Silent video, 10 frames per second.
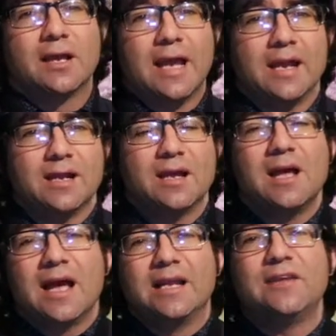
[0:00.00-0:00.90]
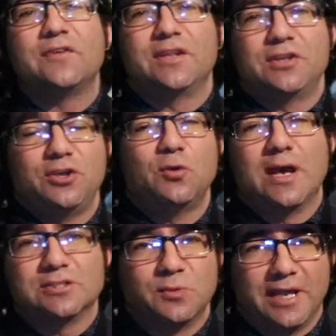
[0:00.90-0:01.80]
Canada, and even in the
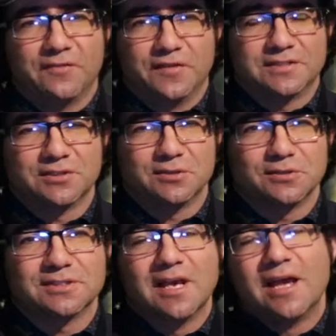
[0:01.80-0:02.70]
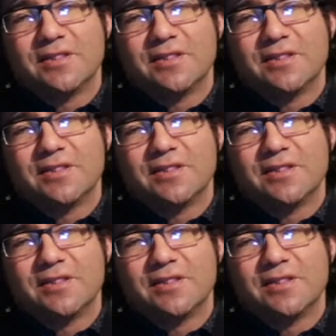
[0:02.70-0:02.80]
US we get visitors.